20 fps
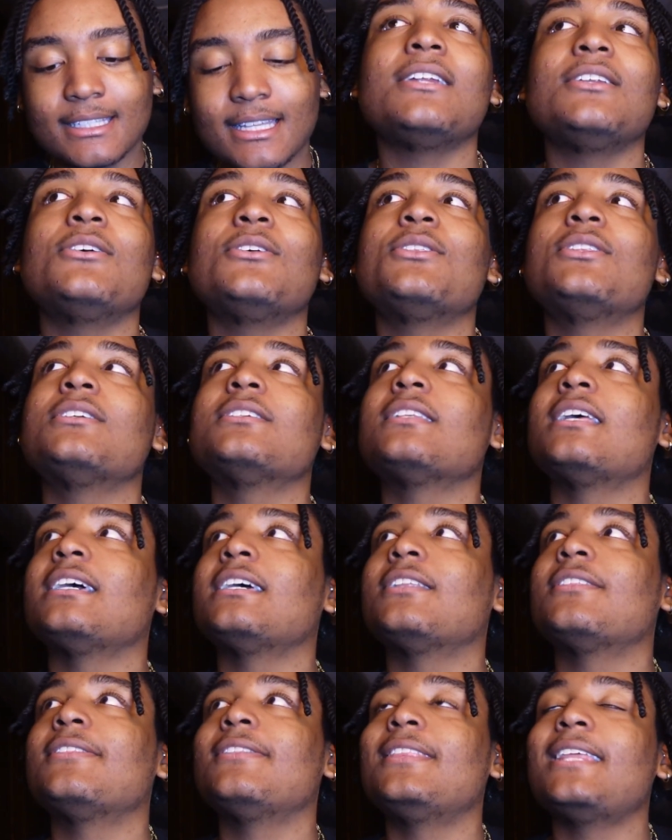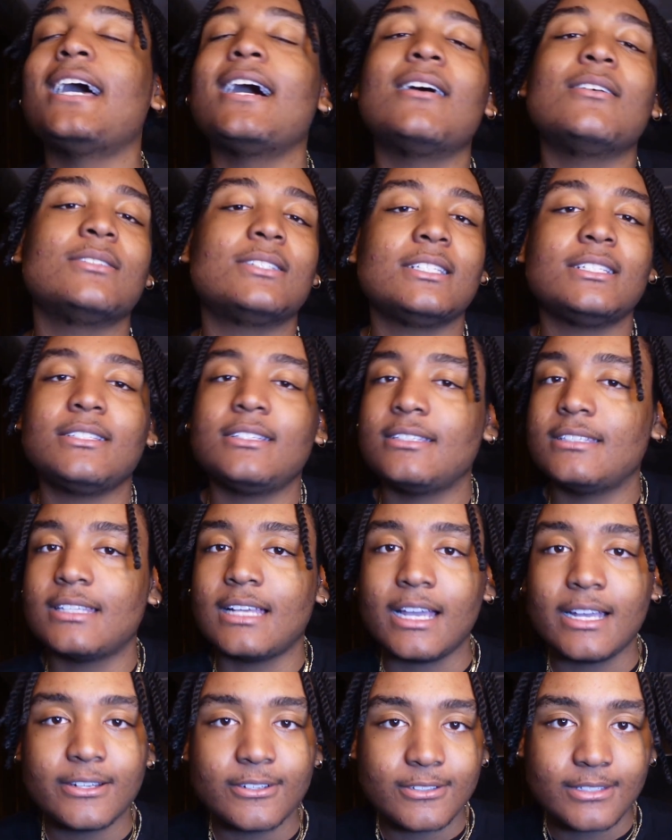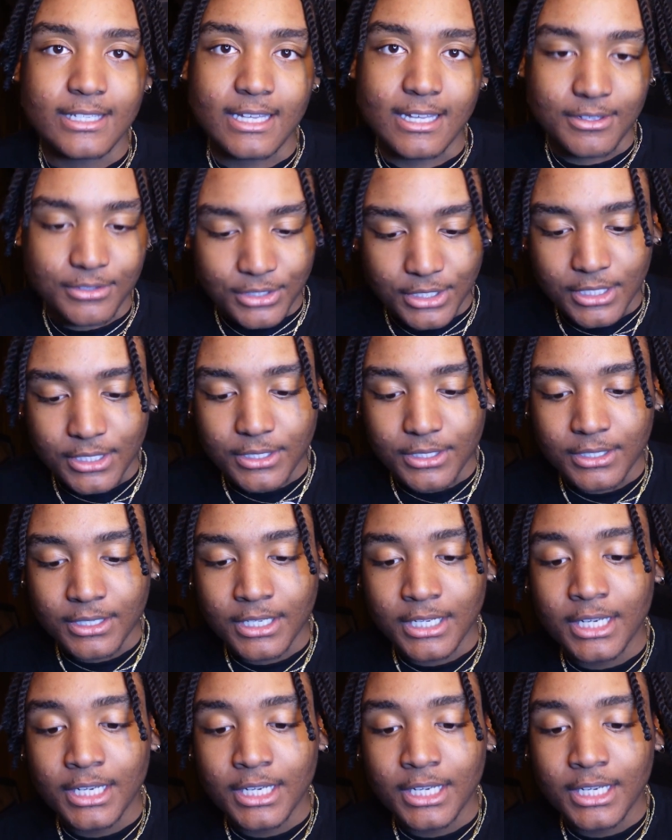I know there's like 1,000 designers out there,